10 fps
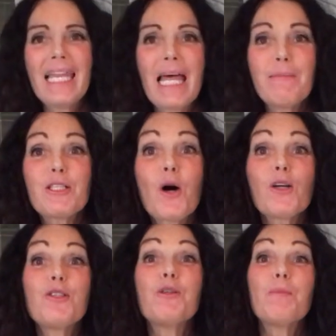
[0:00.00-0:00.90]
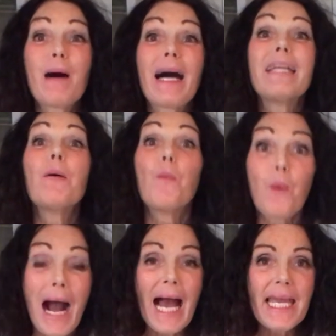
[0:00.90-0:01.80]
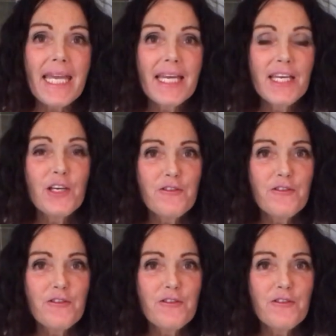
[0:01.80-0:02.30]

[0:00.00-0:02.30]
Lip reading: Let me talk to you about why